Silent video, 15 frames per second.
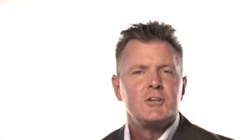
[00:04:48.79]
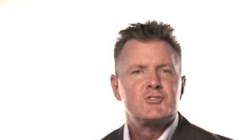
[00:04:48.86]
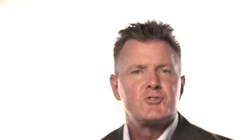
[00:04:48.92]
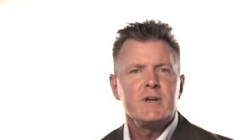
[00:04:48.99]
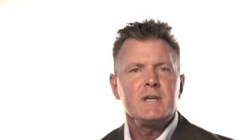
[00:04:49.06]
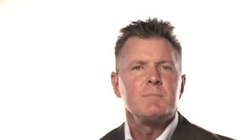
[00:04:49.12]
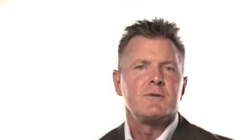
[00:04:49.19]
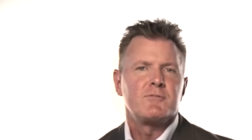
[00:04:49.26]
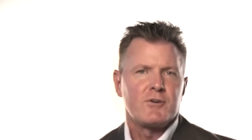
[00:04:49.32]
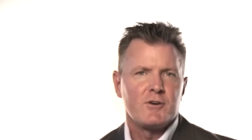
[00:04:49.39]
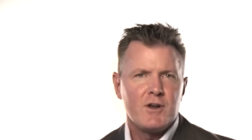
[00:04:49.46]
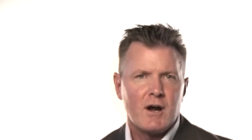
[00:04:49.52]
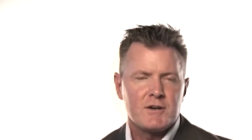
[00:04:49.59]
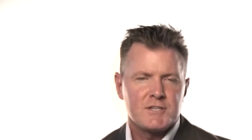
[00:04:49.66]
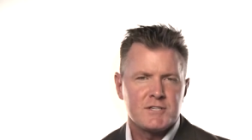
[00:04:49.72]
Treatment for
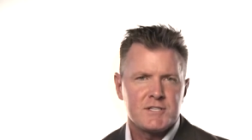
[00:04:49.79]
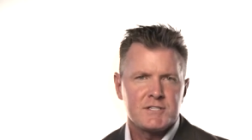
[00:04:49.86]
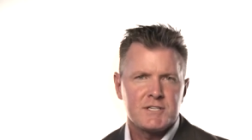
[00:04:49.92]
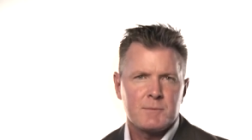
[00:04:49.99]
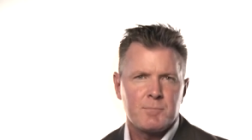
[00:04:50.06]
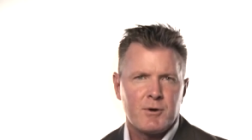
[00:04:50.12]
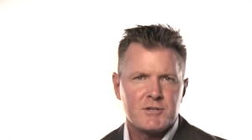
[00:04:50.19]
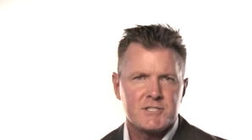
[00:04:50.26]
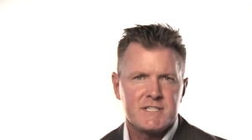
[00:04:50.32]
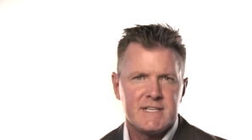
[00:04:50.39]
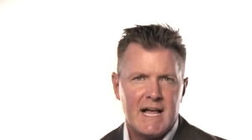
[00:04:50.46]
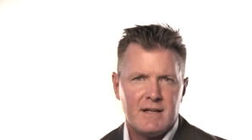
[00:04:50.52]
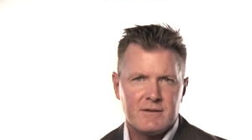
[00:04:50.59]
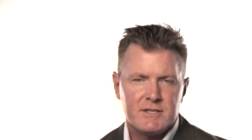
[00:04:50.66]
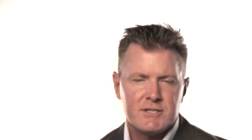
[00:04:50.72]
narcissistic
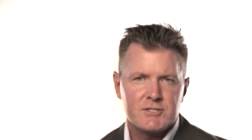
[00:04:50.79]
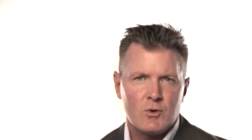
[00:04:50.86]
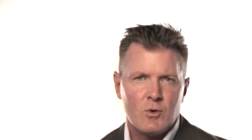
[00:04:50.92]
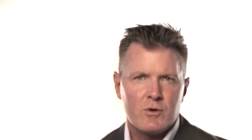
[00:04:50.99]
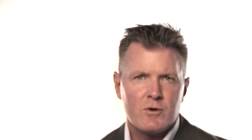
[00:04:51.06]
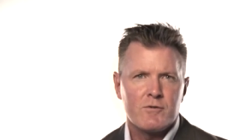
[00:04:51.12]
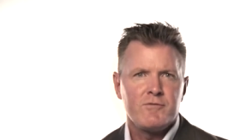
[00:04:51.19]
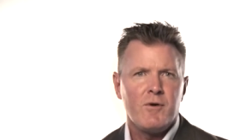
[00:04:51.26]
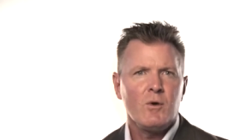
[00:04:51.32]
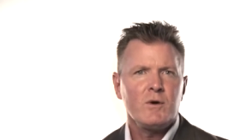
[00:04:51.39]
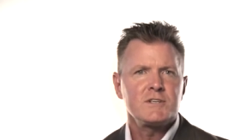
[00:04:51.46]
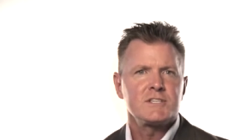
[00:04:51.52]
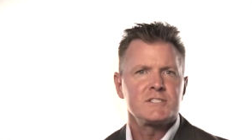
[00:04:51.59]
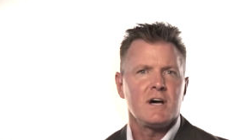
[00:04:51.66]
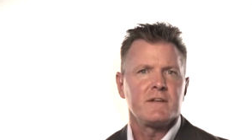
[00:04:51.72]
personality disorder
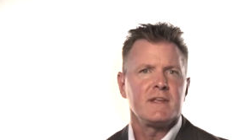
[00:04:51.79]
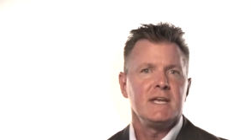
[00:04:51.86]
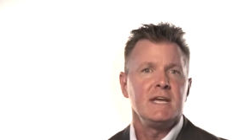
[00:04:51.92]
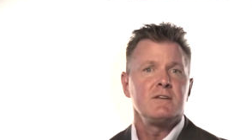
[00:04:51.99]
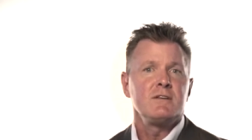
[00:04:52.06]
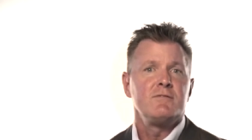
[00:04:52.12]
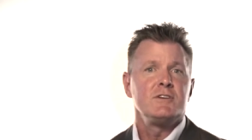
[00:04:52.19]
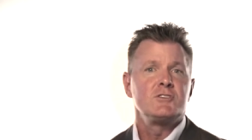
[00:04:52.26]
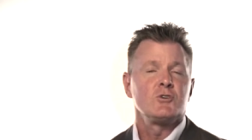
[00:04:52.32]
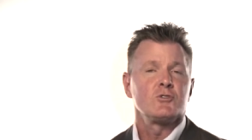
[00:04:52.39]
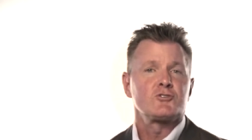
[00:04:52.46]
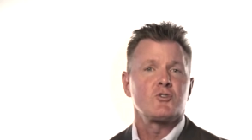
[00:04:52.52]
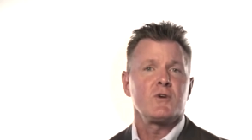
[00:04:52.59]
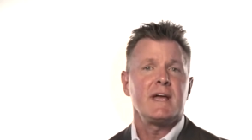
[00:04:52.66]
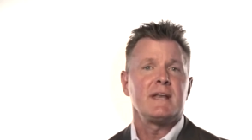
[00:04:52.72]
focuses on the
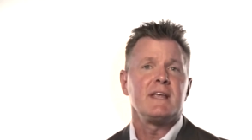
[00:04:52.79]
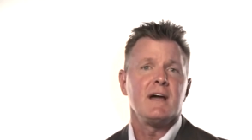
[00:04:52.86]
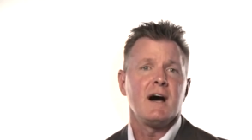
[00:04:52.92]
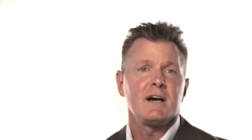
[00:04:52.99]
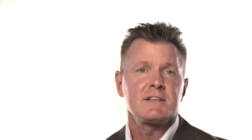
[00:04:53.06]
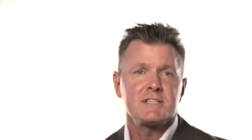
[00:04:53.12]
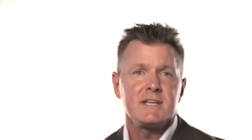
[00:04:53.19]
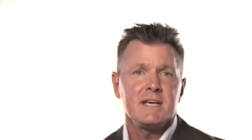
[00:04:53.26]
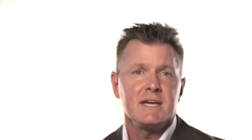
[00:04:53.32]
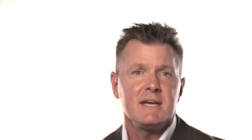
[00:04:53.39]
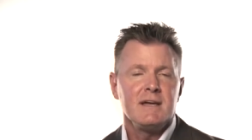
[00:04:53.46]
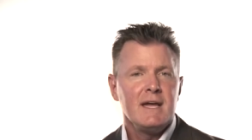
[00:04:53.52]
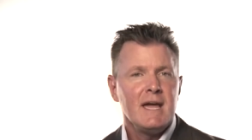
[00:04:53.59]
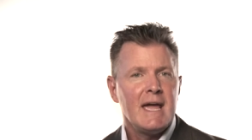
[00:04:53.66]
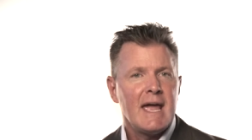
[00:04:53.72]
individual's grandiosity
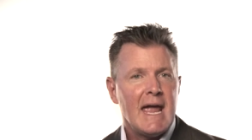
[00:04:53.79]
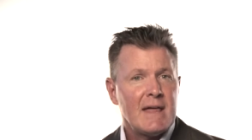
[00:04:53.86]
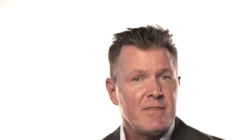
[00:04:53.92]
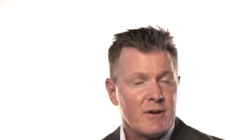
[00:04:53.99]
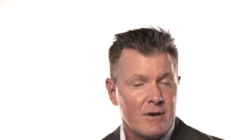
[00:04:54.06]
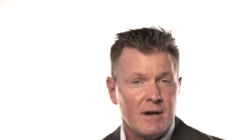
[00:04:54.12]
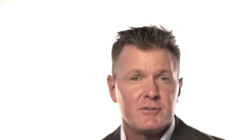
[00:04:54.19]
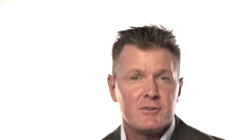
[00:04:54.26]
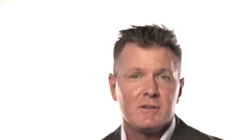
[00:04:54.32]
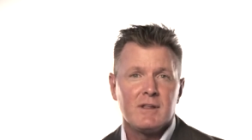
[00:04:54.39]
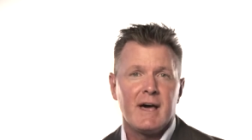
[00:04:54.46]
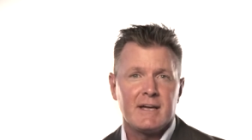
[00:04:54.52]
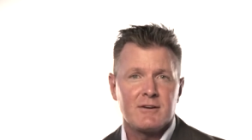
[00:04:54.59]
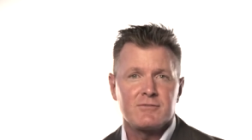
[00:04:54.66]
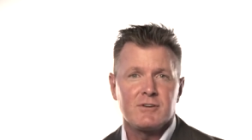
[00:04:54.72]
and their
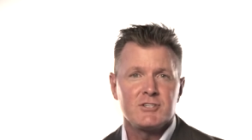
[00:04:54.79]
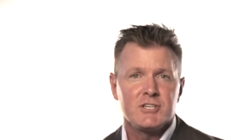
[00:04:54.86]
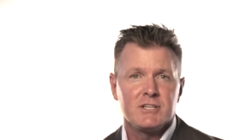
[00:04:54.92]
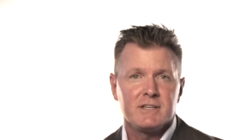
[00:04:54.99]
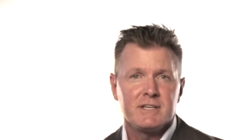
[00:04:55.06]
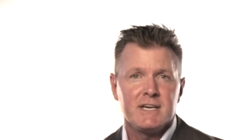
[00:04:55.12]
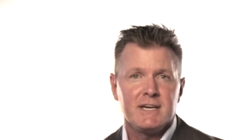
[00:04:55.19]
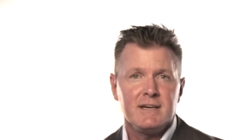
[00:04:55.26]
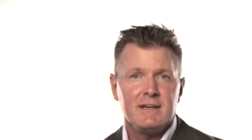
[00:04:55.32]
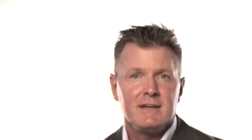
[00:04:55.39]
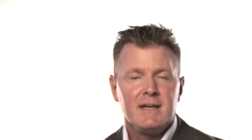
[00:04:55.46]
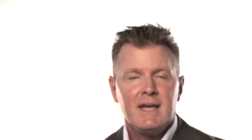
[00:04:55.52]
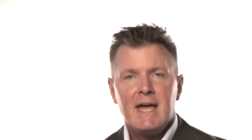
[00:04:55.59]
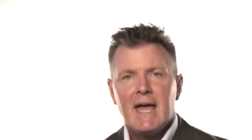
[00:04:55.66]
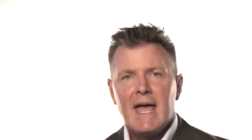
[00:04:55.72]
underlying fragility,
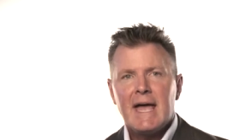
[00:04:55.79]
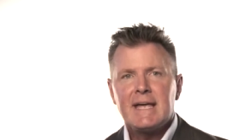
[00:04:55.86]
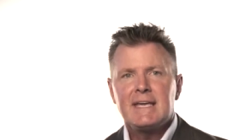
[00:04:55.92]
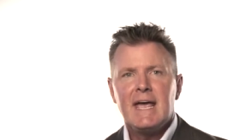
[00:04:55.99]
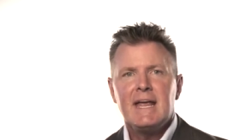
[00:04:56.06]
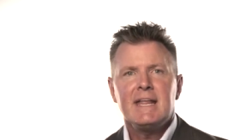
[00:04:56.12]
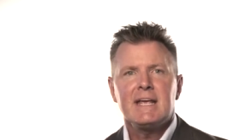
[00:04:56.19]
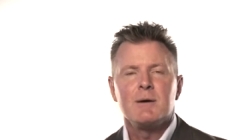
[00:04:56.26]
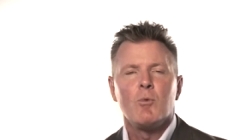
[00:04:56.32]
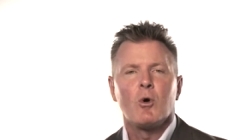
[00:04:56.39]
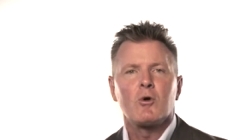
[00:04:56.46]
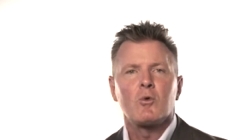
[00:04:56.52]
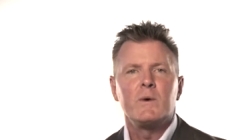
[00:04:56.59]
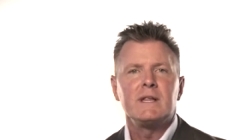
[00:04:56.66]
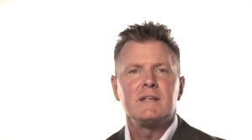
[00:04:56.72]
and gaining a
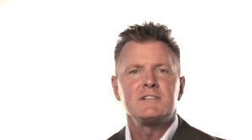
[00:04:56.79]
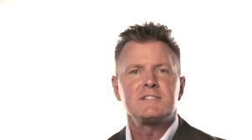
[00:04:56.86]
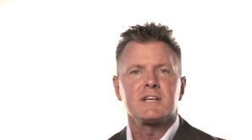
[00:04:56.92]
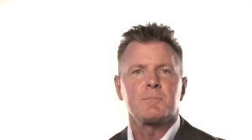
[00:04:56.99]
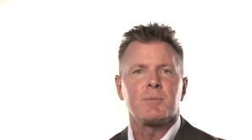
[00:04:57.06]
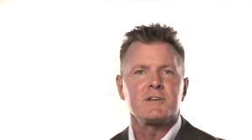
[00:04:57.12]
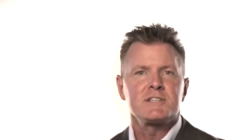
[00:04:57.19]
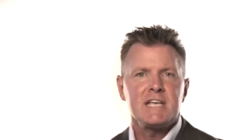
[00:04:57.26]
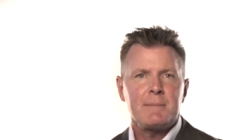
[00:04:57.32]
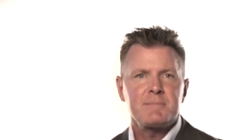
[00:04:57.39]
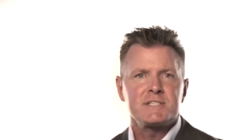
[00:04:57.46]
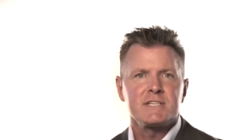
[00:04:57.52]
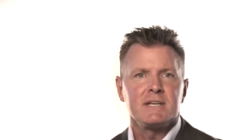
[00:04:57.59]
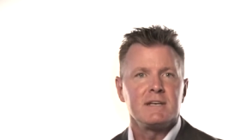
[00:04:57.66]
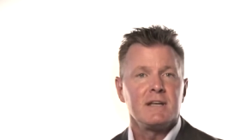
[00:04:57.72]
more realistic
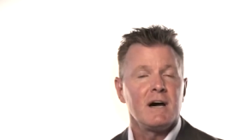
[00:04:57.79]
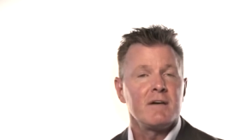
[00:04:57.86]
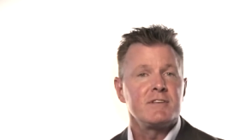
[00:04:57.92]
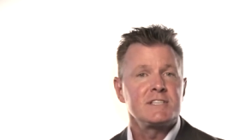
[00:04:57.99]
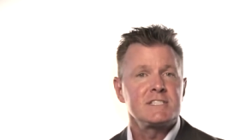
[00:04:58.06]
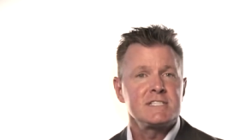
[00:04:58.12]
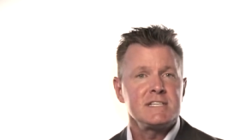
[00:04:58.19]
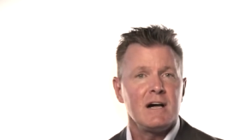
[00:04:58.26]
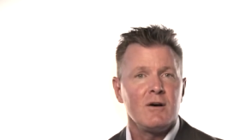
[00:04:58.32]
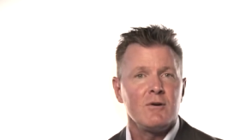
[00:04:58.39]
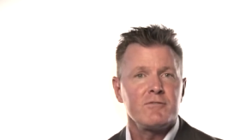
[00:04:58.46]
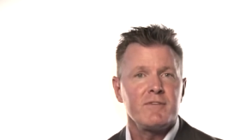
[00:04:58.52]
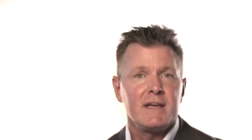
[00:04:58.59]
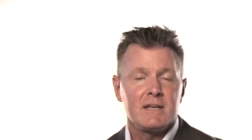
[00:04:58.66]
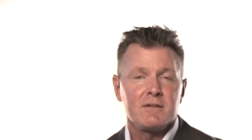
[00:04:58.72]
perception of the
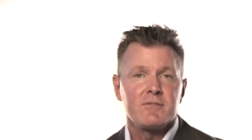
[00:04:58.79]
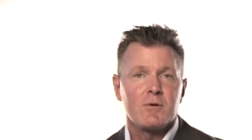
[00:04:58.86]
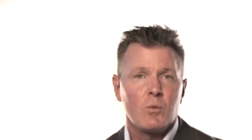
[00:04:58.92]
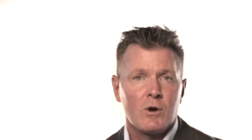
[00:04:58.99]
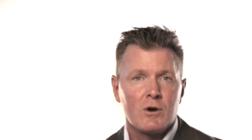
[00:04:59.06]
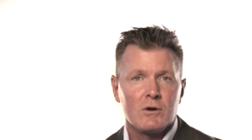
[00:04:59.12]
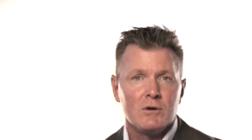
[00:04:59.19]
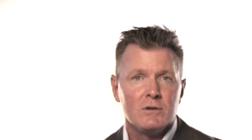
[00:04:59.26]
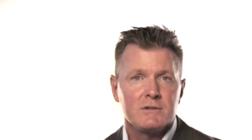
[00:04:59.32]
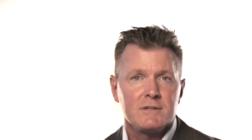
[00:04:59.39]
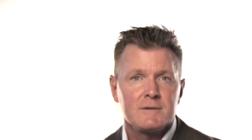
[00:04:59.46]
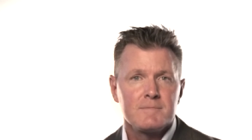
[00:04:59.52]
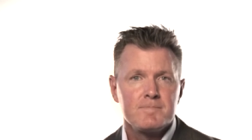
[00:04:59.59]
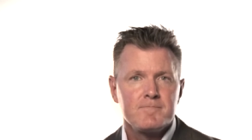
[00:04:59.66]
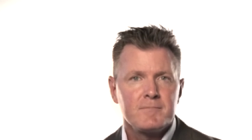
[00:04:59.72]
self and of the world.
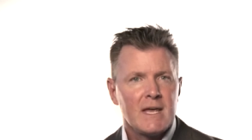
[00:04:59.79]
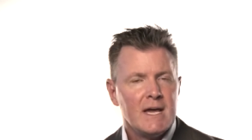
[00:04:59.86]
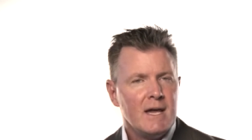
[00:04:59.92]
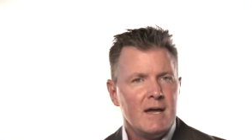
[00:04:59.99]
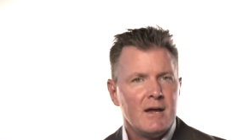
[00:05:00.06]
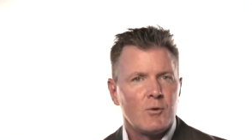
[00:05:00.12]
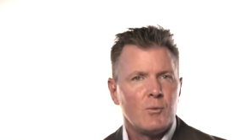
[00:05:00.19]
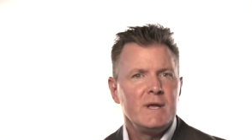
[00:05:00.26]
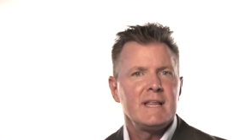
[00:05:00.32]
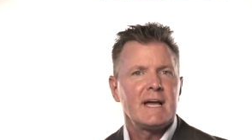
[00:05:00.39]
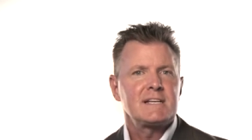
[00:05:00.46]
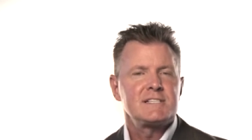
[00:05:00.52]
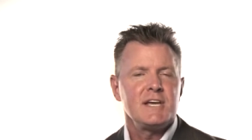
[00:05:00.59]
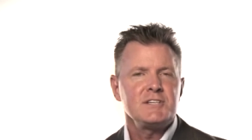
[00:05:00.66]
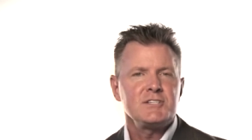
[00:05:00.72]

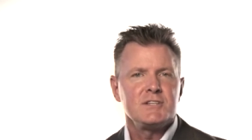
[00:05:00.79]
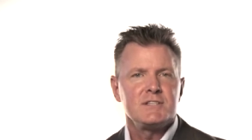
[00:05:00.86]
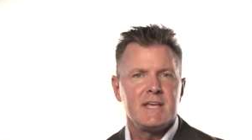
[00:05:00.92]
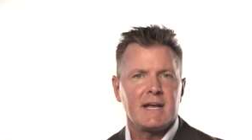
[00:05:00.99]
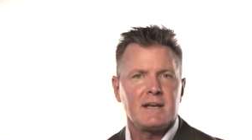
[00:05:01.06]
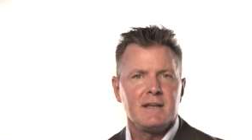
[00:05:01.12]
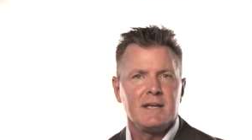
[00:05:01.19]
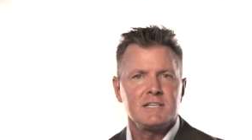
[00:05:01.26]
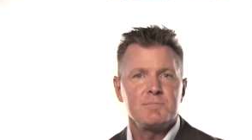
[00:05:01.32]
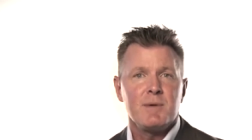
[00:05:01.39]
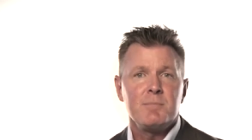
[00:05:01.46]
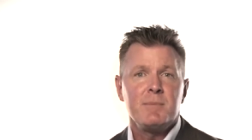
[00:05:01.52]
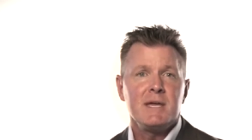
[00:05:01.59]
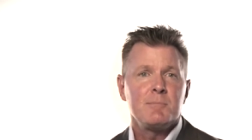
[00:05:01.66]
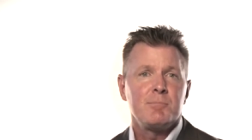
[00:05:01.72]
Relaxation techniques
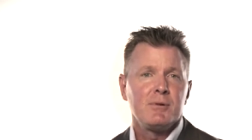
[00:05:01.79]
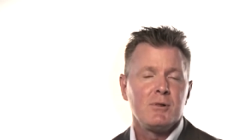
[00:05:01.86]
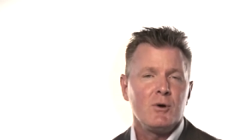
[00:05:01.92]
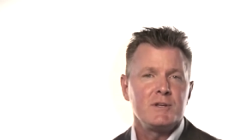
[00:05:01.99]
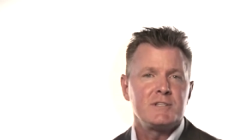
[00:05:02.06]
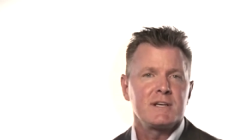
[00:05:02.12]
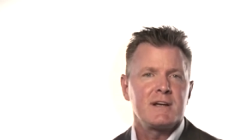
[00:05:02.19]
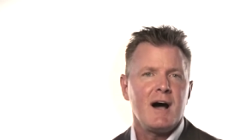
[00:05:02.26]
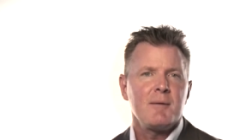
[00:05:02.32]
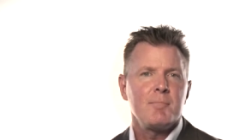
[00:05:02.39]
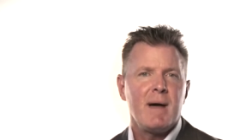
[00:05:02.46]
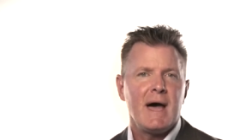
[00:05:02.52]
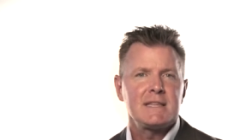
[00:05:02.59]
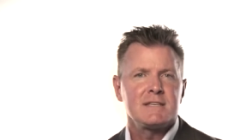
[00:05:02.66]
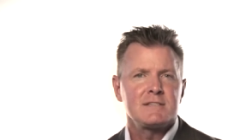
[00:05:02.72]
may be employed to
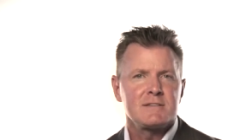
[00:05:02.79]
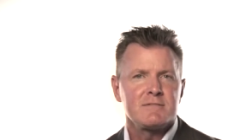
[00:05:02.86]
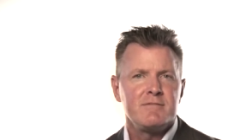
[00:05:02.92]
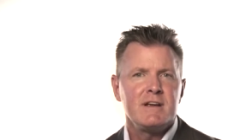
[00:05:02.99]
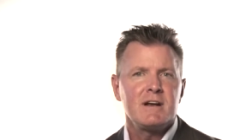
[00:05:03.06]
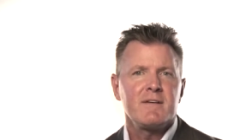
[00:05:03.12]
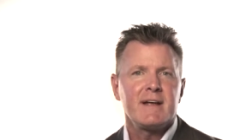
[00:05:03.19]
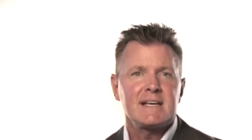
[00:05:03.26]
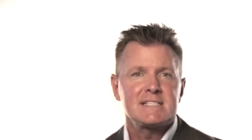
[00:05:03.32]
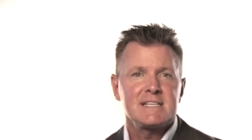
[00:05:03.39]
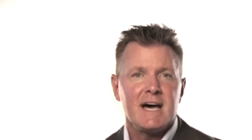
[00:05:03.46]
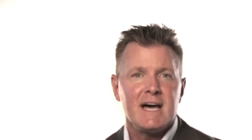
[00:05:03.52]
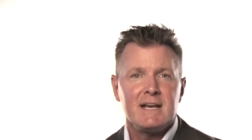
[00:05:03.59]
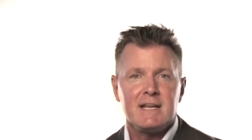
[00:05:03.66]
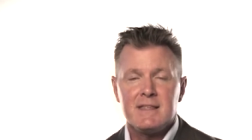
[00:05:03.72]
combat the severe
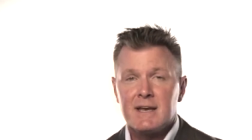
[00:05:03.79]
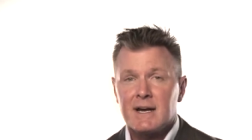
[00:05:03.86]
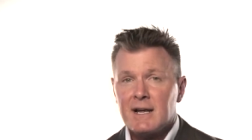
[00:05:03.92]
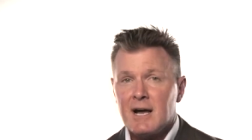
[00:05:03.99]
anxiety that